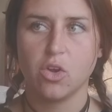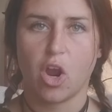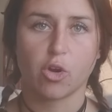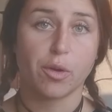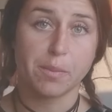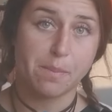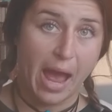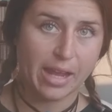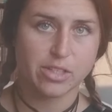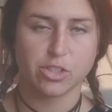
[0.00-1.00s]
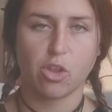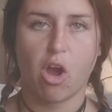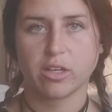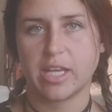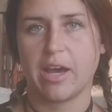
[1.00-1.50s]
are going back into
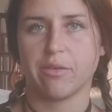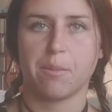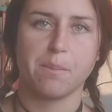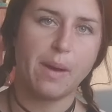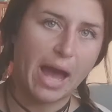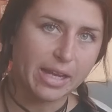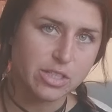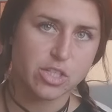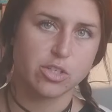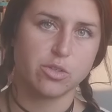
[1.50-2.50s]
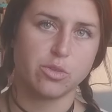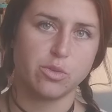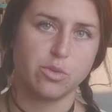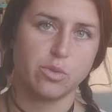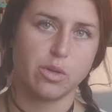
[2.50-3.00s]
lockdown and back
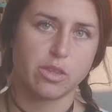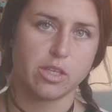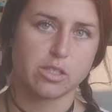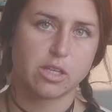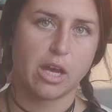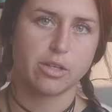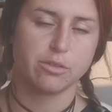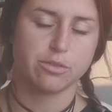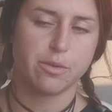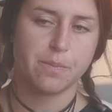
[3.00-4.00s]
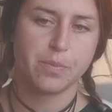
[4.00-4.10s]
into this kind of